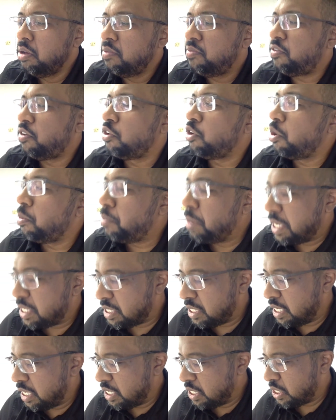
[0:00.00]
for your
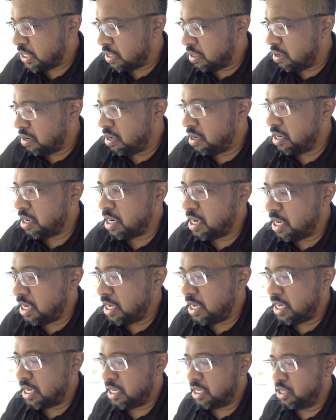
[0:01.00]
business
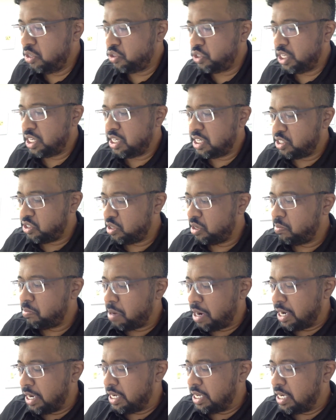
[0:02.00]
on using digital
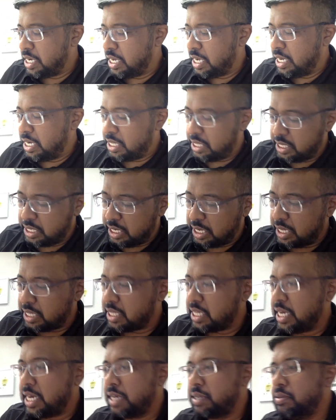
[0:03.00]
marketing, anything like
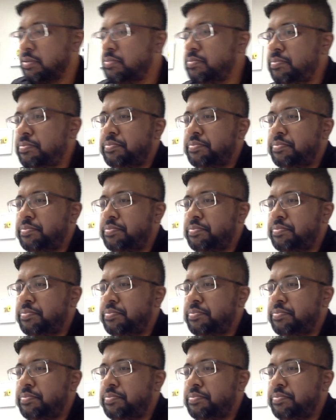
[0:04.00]
that?